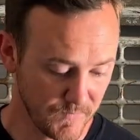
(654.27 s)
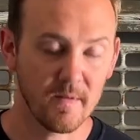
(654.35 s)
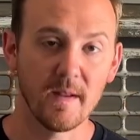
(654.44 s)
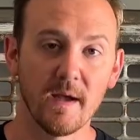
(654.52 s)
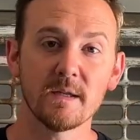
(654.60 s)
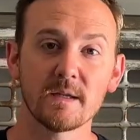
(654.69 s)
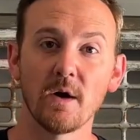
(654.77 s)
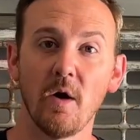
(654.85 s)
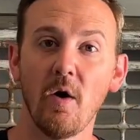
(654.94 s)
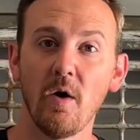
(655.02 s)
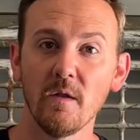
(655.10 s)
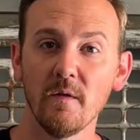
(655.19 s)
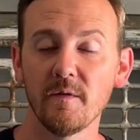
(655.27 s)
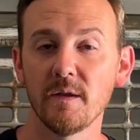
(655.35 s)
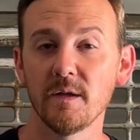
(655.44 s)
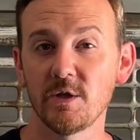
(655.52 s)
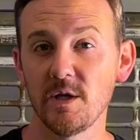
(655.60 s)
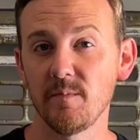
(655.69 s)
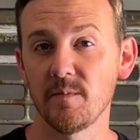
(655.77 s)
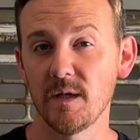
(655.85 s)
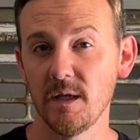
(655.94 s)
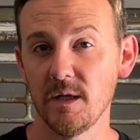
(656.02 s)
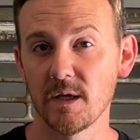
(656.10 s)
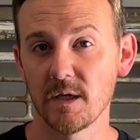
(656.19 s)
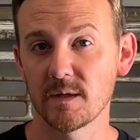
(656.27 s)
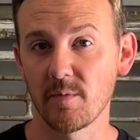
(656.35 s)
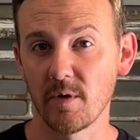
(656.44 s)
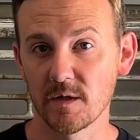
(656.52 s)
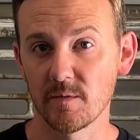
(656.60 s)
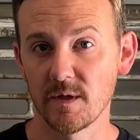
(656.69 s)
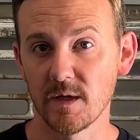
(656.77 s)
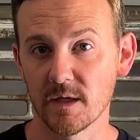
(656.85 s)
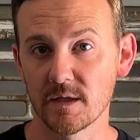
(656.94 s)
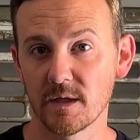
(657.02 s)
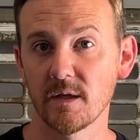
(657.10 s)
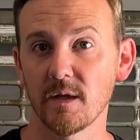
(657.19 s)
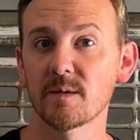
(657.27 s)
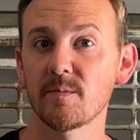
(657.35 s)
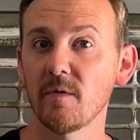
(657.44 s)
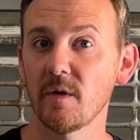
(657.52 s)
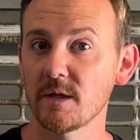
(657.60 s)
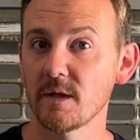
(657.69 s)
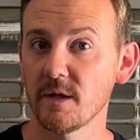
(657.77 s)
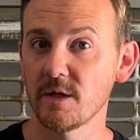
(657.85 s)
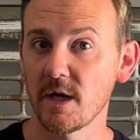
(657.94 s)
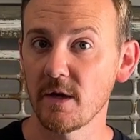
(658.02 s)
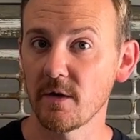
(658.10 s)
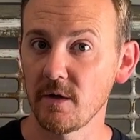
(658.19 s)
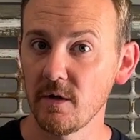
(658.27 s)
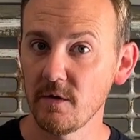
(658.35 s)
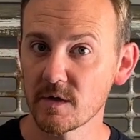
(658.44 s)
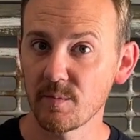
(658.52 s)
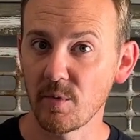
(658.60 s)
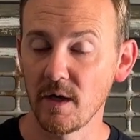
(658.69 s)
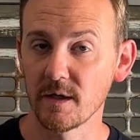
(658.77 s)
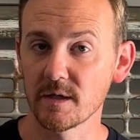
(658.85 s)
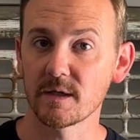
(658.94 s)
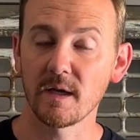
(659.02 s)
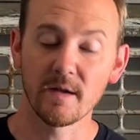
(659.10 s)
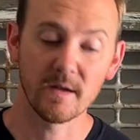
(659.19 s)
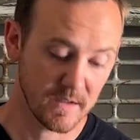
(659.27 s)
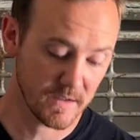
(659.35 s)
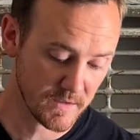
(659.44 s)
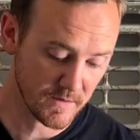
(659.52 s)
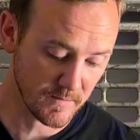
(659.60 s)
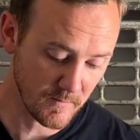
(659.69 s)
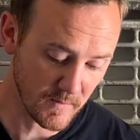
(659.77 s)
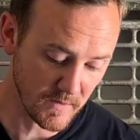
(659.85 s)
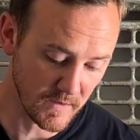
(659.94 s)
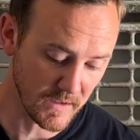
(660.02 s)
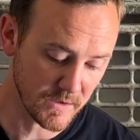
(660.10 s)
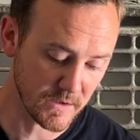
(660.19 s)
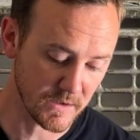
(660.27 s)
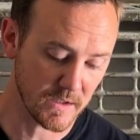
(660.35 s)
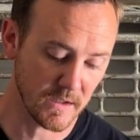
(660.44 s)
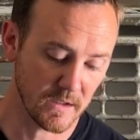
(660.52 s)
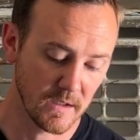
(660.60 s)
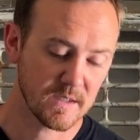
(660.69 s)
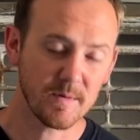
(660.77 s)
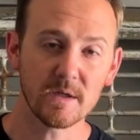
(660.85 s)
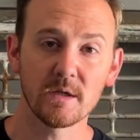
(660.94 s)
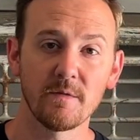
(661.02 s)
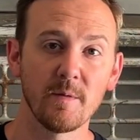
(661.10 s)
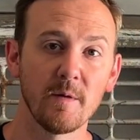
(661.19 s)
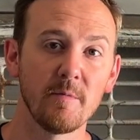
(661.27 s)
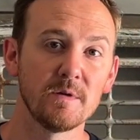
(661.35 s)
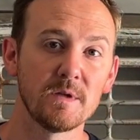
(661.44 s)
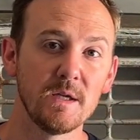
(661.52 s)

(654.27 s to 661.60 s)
That's all of the Jeep TJ springs we tested. Let's move on to the JLU springs, because I think this is gonna be really interesting, especially for maybe you